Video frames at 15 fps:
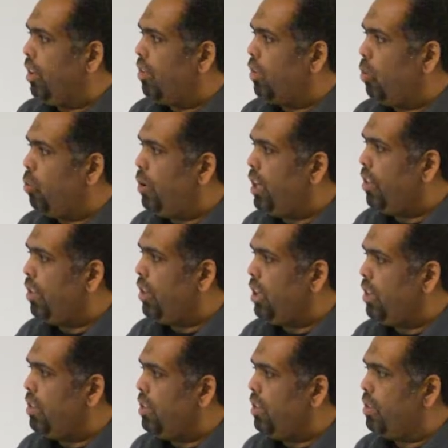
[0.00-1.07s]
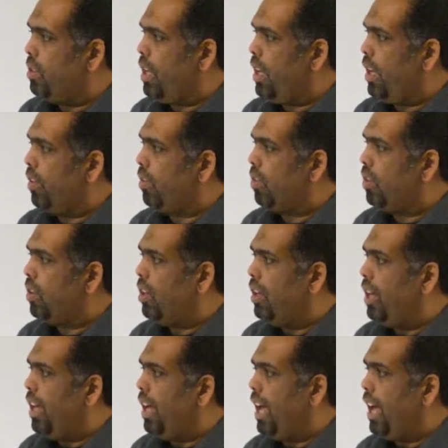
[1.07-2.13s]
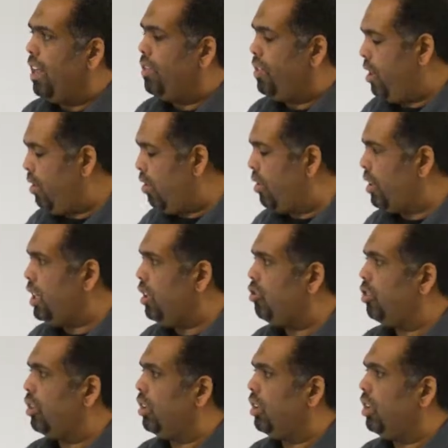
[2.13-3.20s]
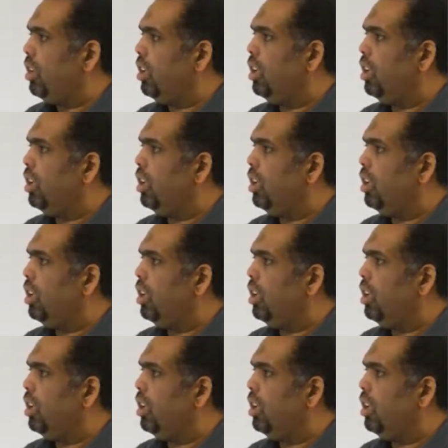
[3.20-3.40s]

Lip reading: So we see this, and this region,